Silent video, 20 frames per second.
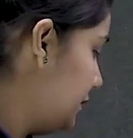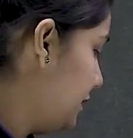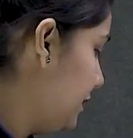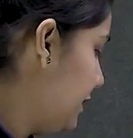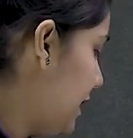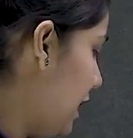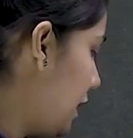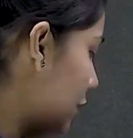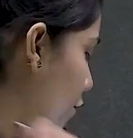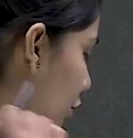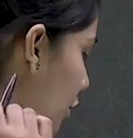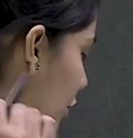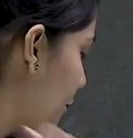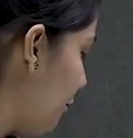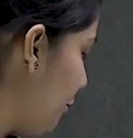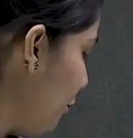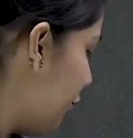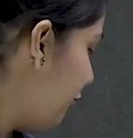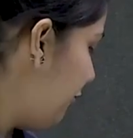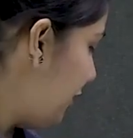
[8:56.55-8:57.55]
Now,
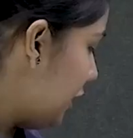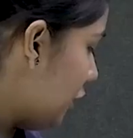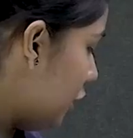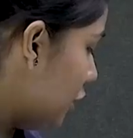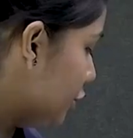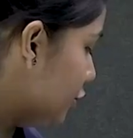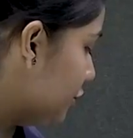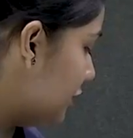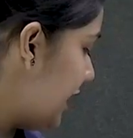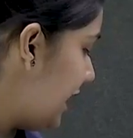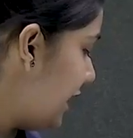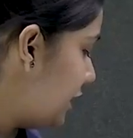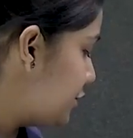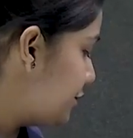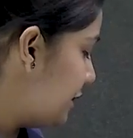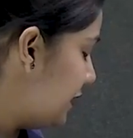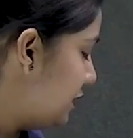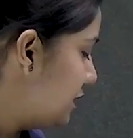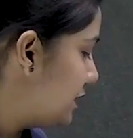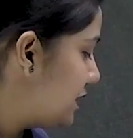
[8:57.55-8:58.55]
Moving on to the next
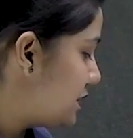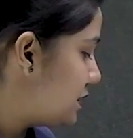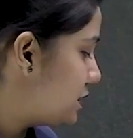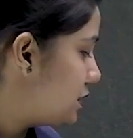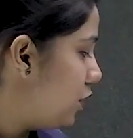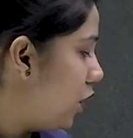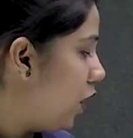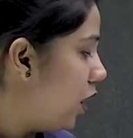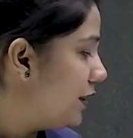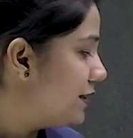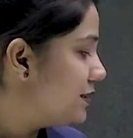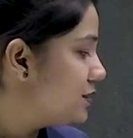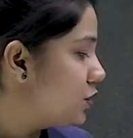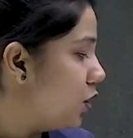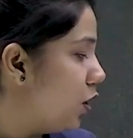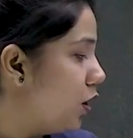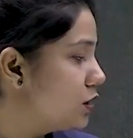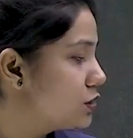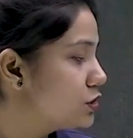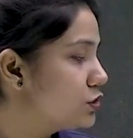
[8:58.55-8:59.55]
one, this law is
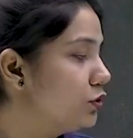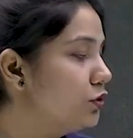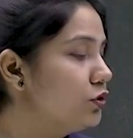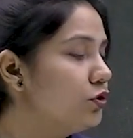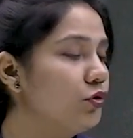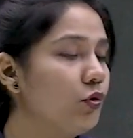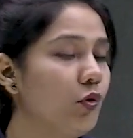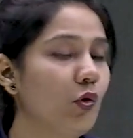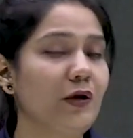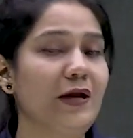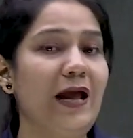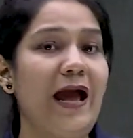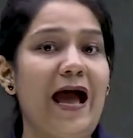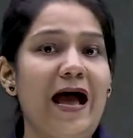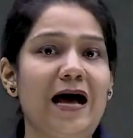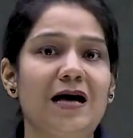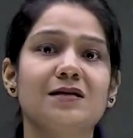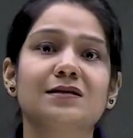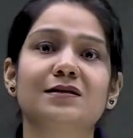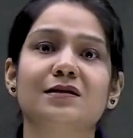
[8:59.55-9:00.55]
also known
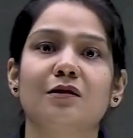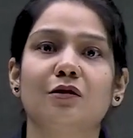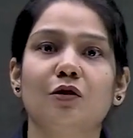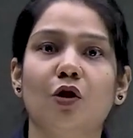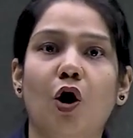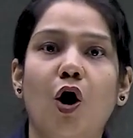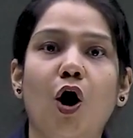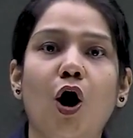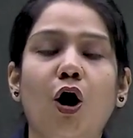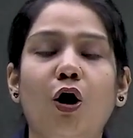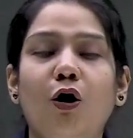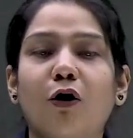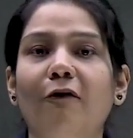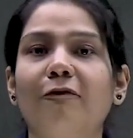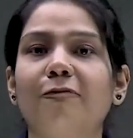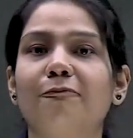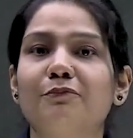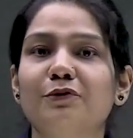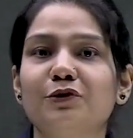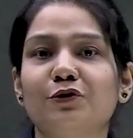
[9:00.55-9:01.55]
as law of
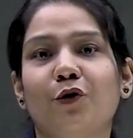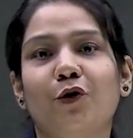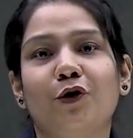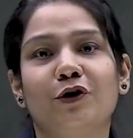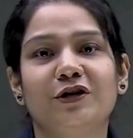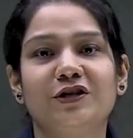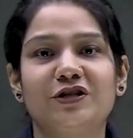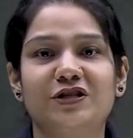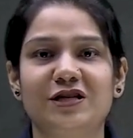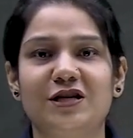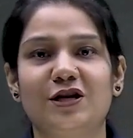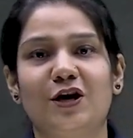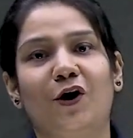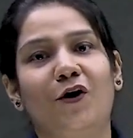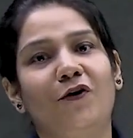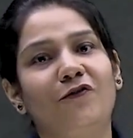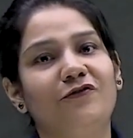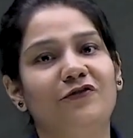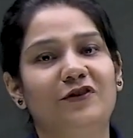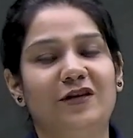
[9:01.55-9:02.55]
purity of